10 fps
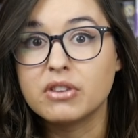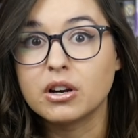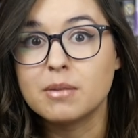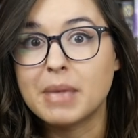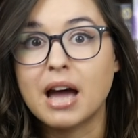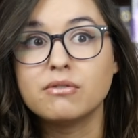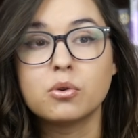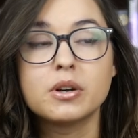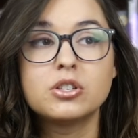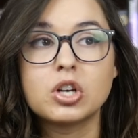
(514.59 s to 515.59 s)
very bad
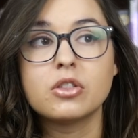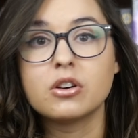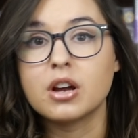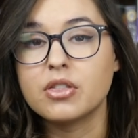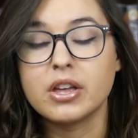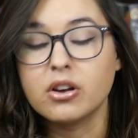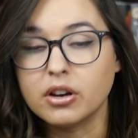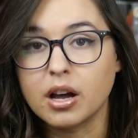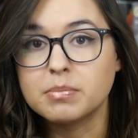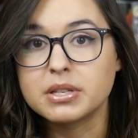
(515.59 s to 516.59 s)
for each other, and they
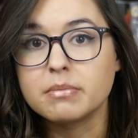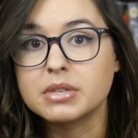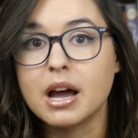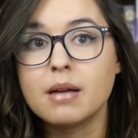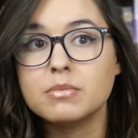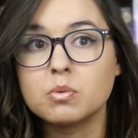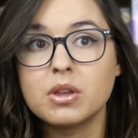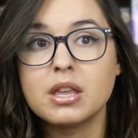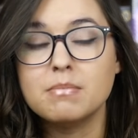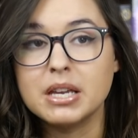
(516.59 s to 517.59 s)
hook up sometimes
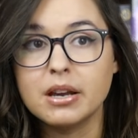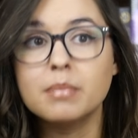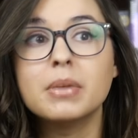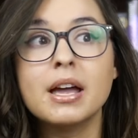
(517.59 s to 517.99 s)
when they meet up